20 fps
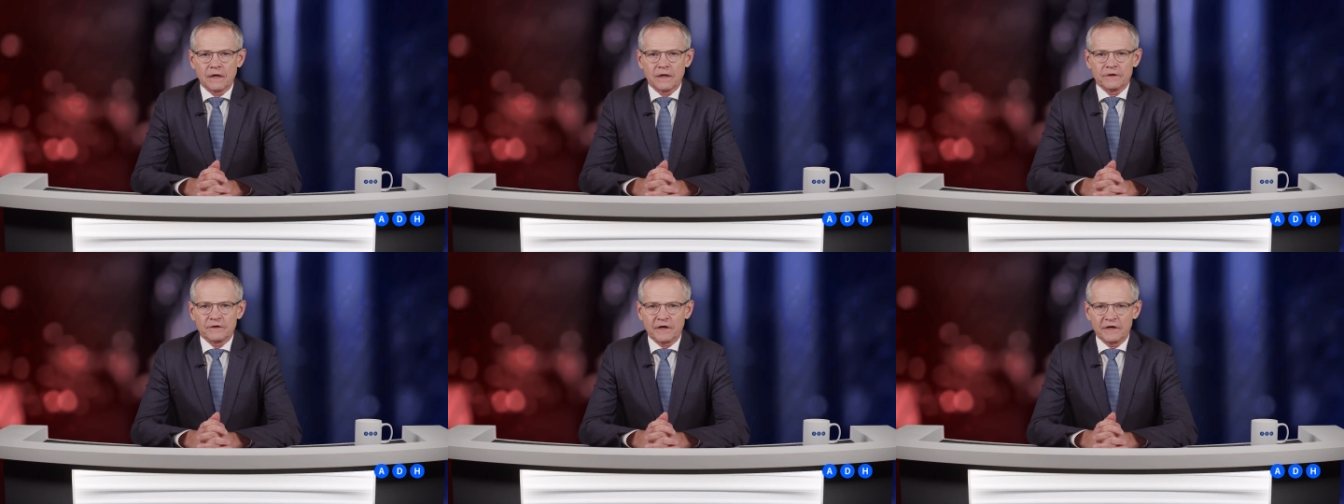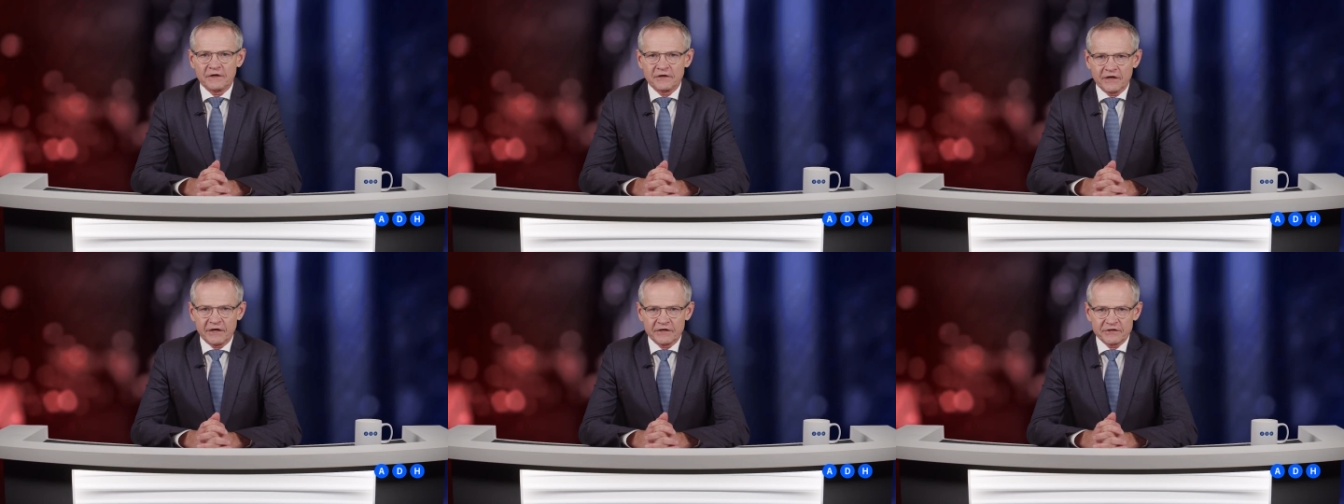At
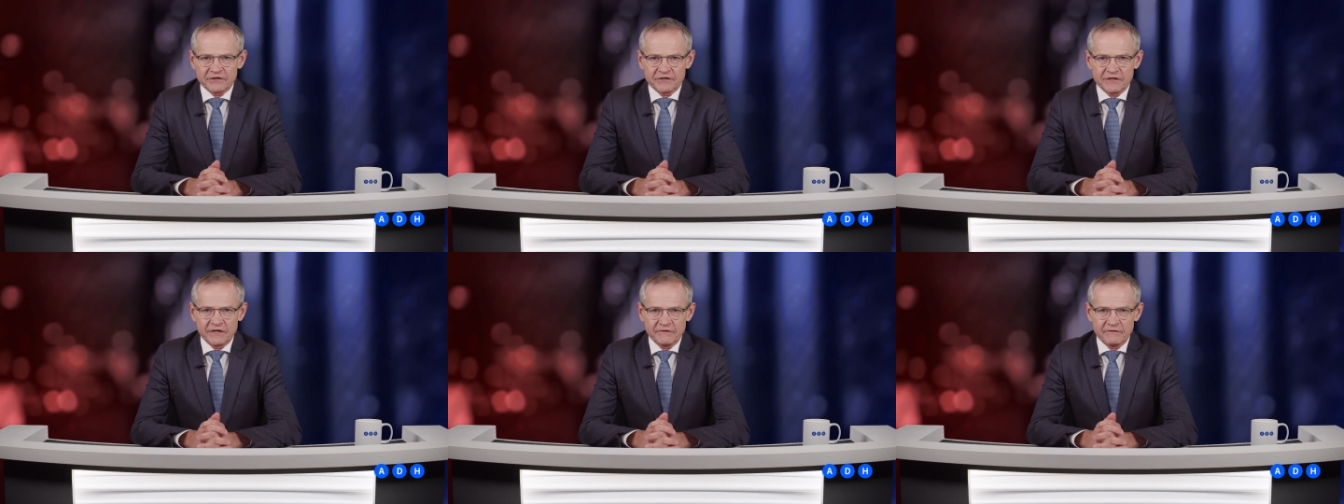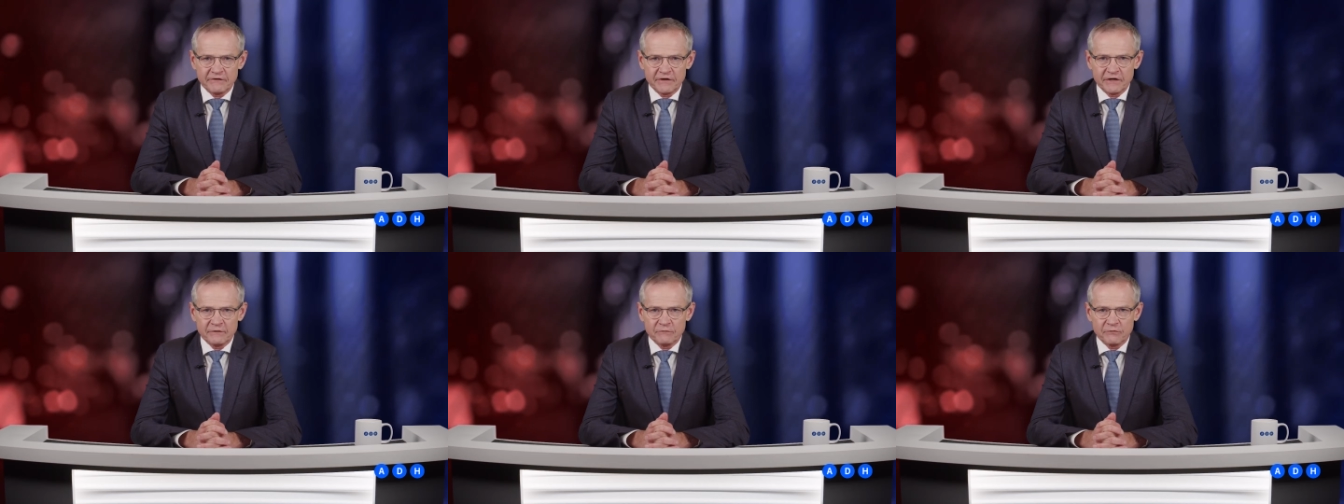ADH
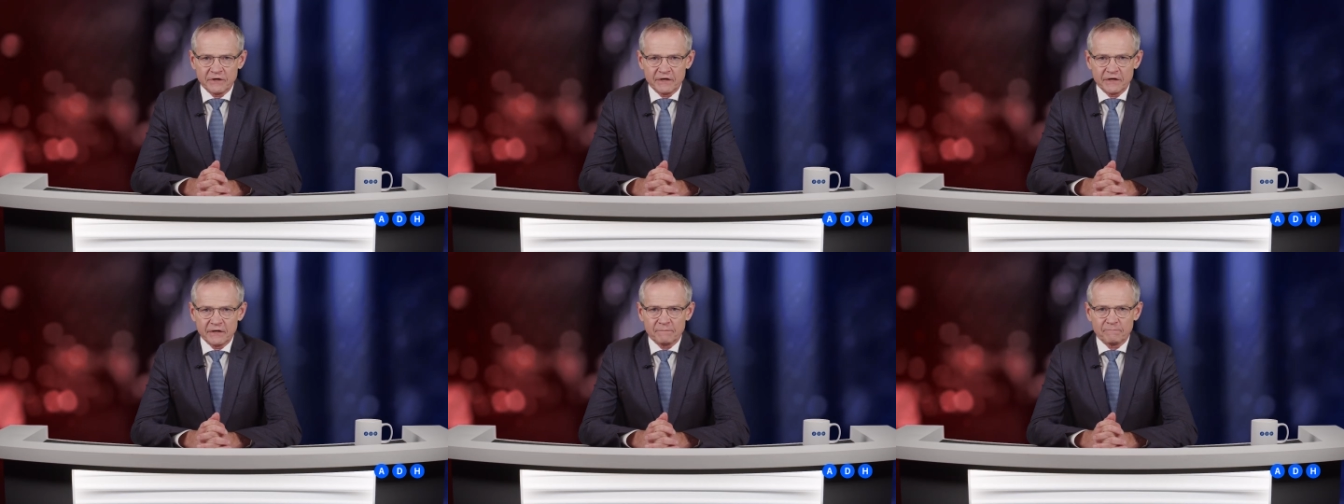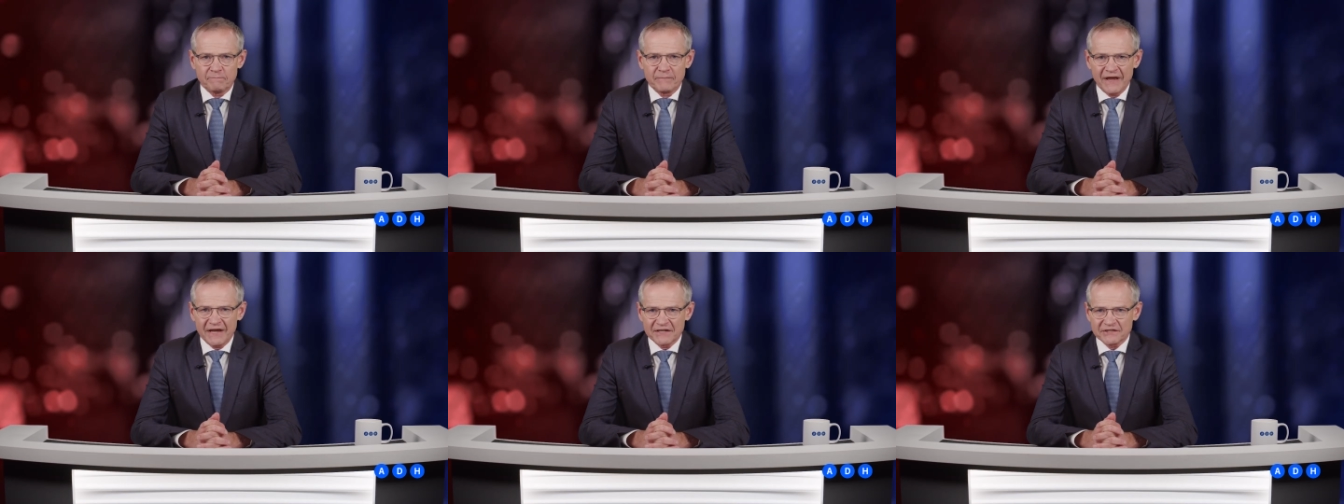TV, we're
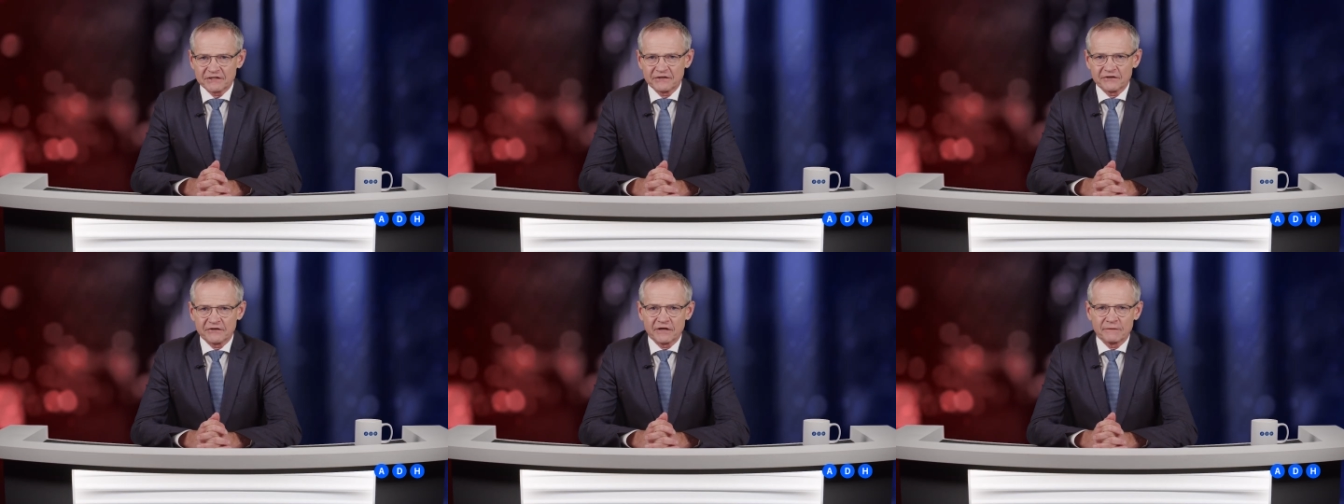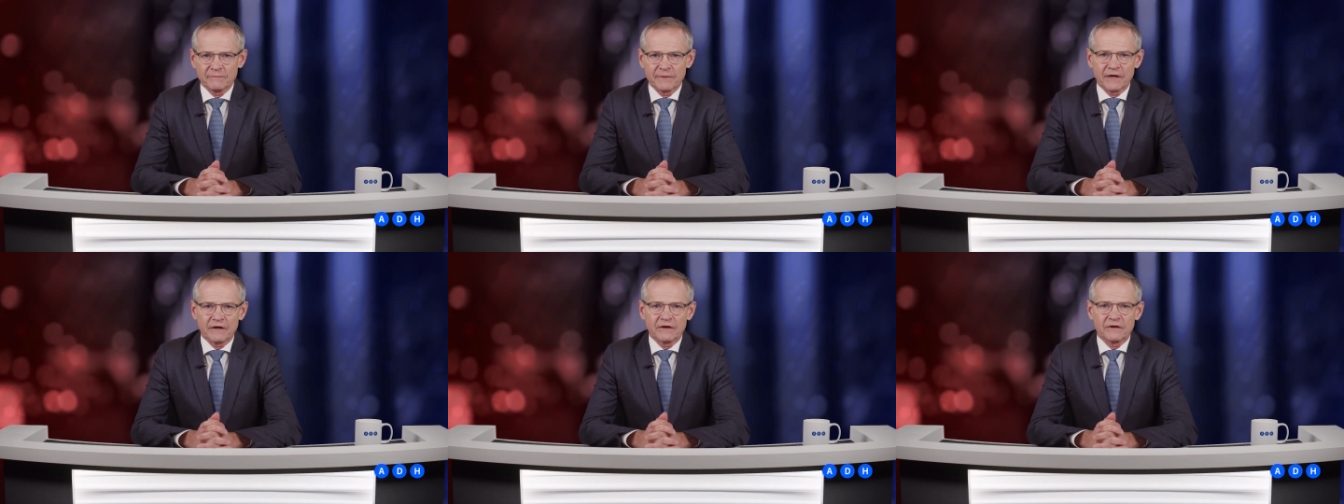passionate
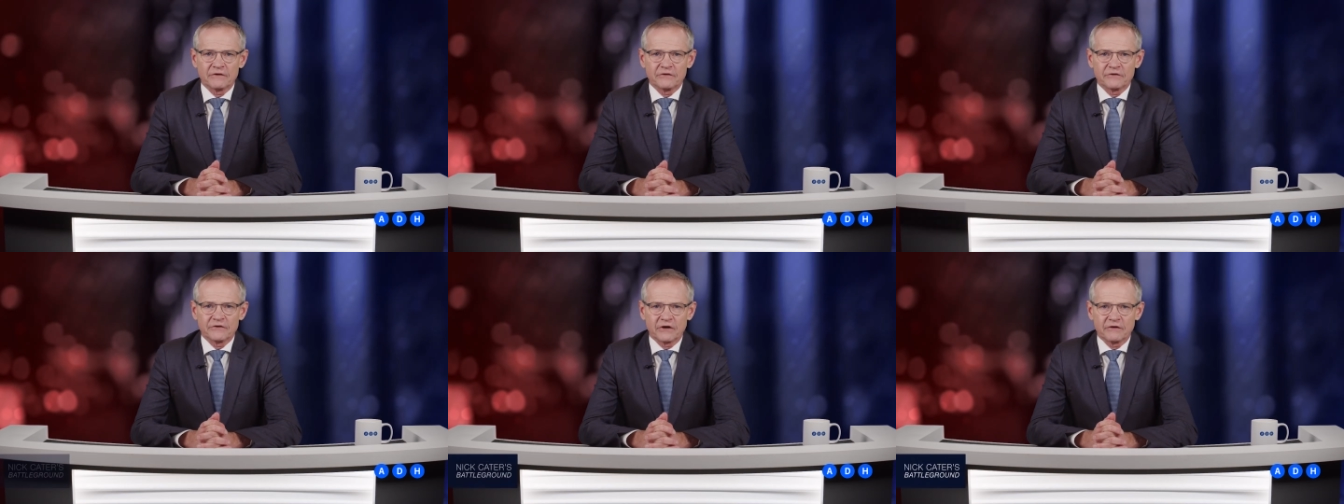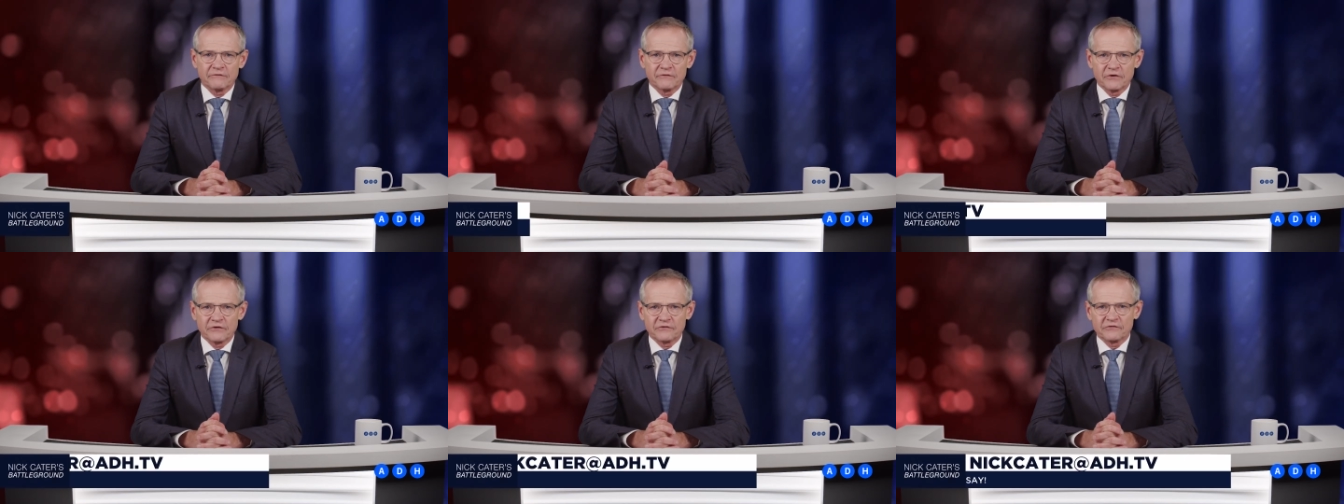about
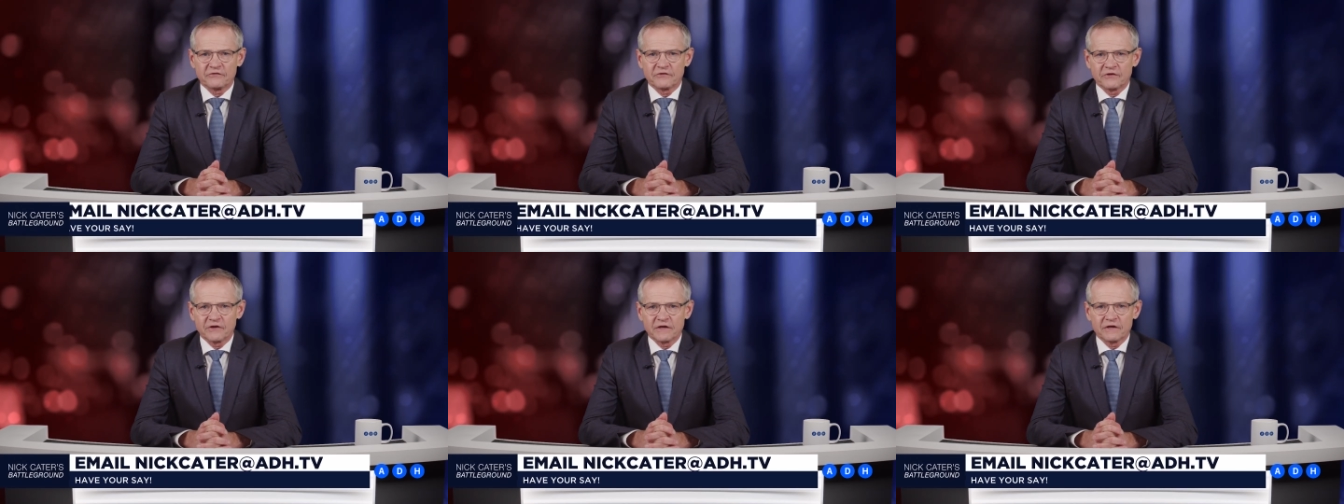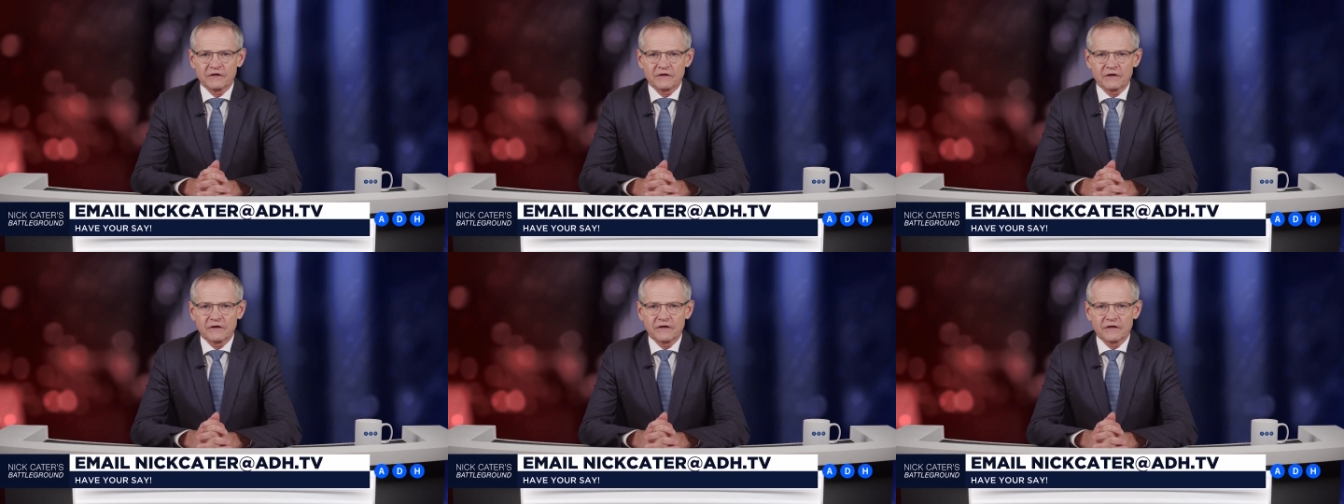
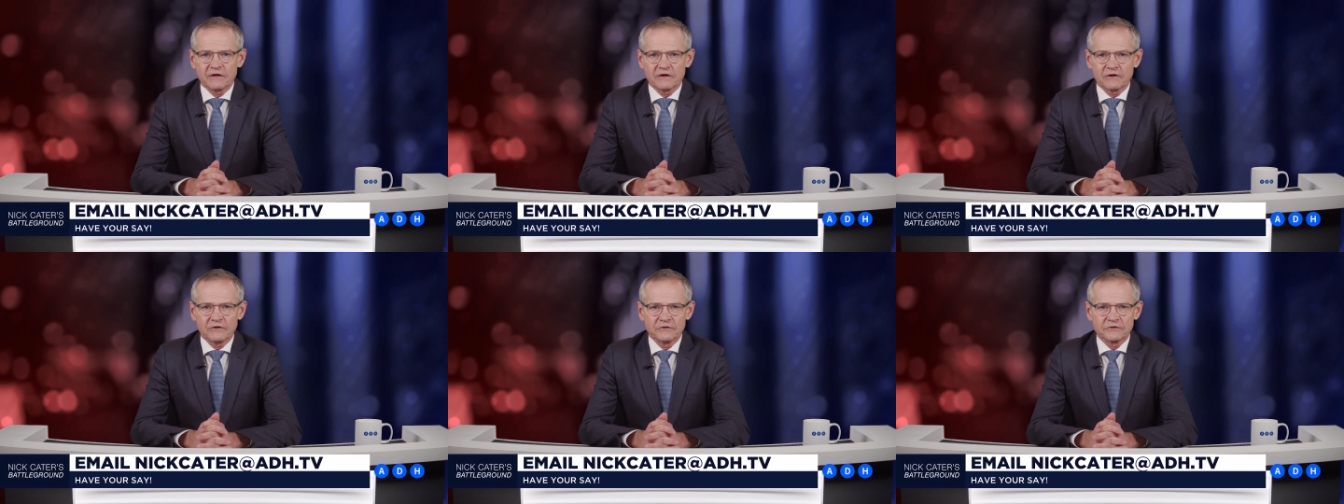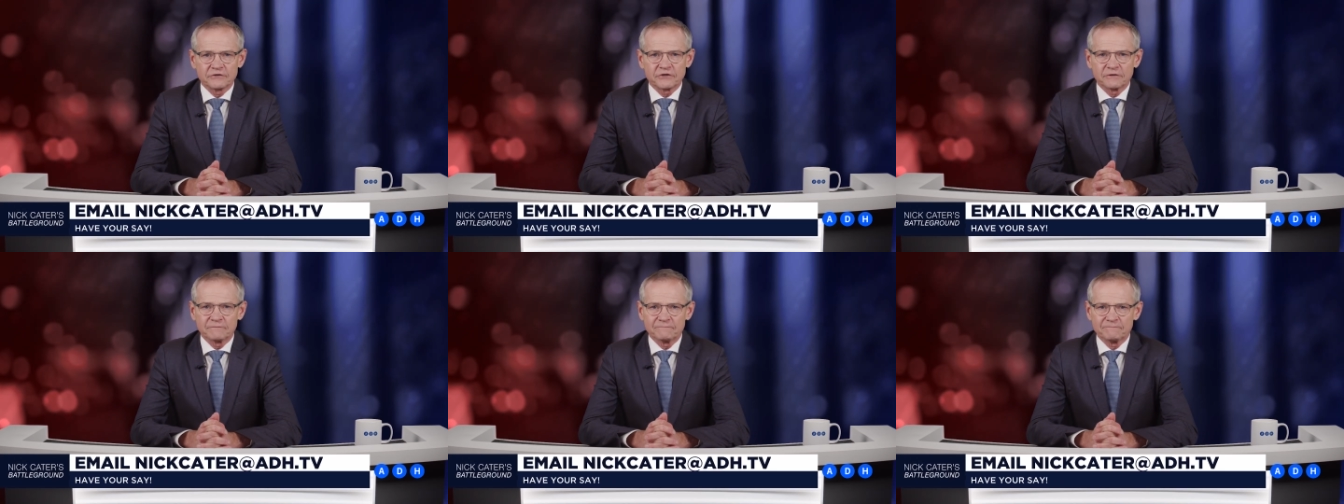diversity and
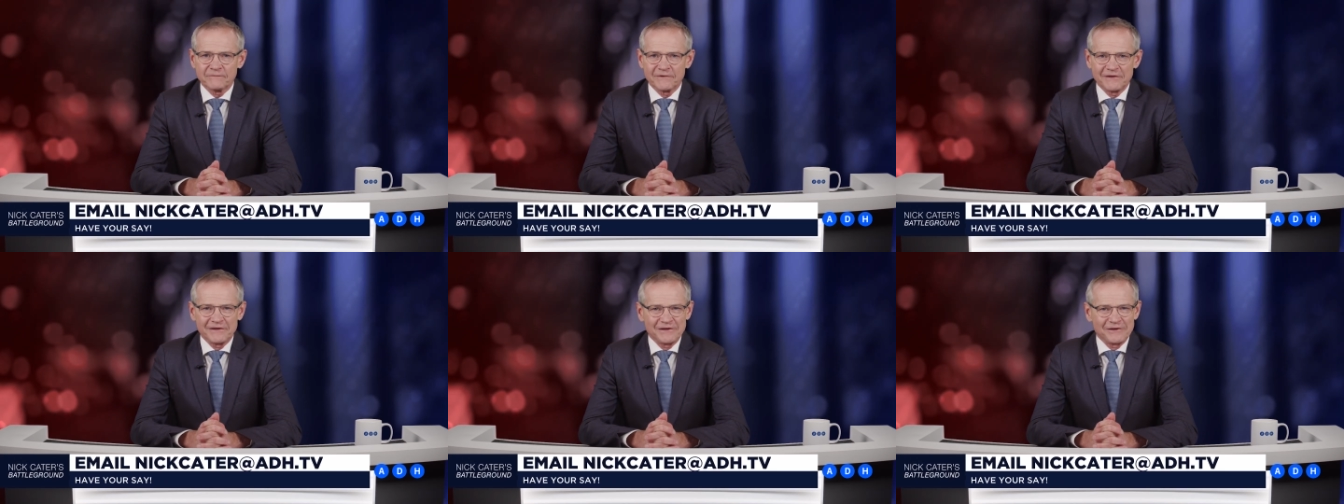inclusion.